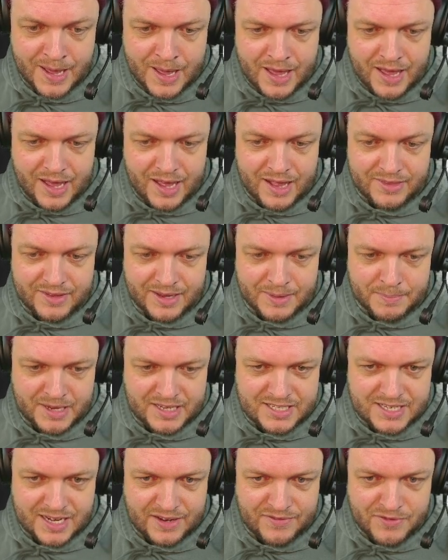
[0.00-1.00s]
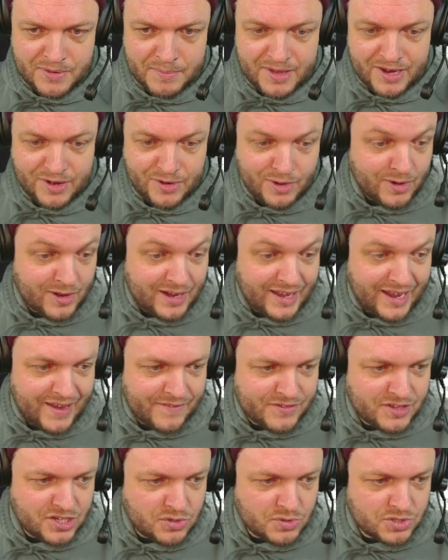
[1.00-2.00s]
And then basically from there, all I have
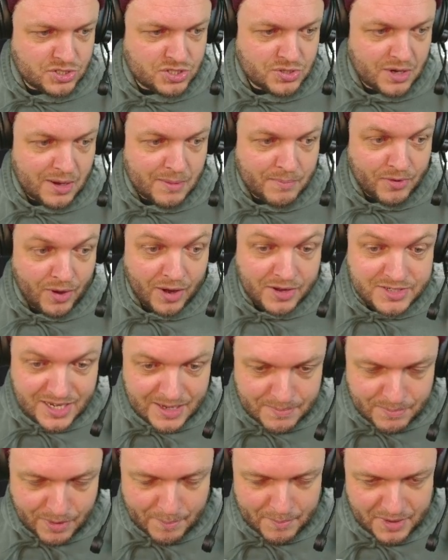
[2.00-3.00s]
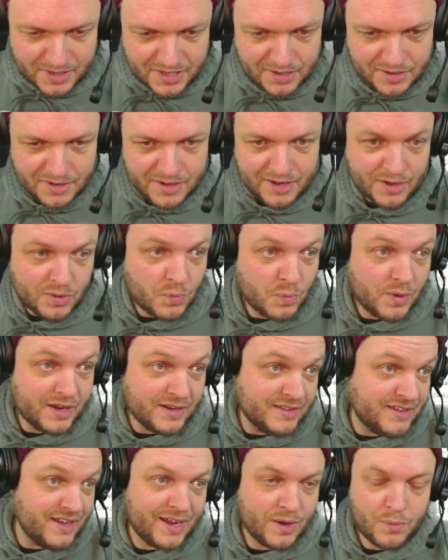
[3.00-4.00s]
to do is draw a Broadside Bombardier, and
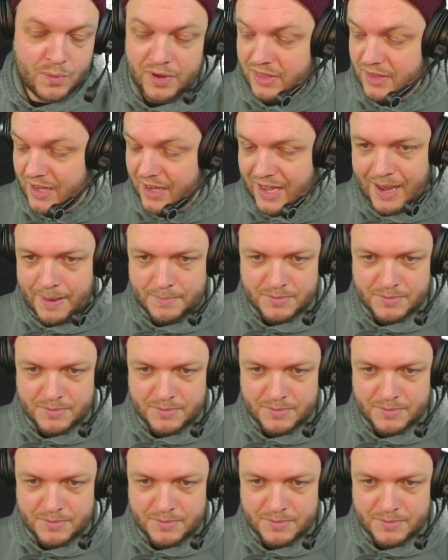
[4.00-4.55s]
then I win the game.